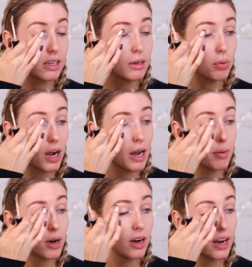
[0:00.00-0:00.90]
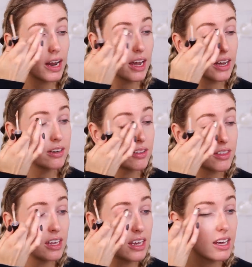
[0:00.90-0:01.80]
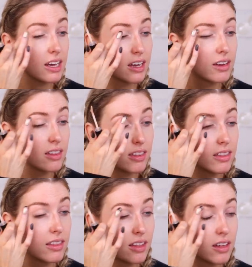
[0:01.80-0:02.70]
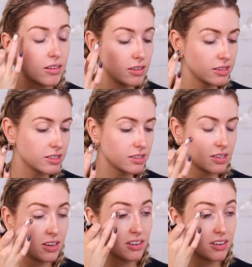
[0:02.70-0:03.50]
lid primer and the the, this is,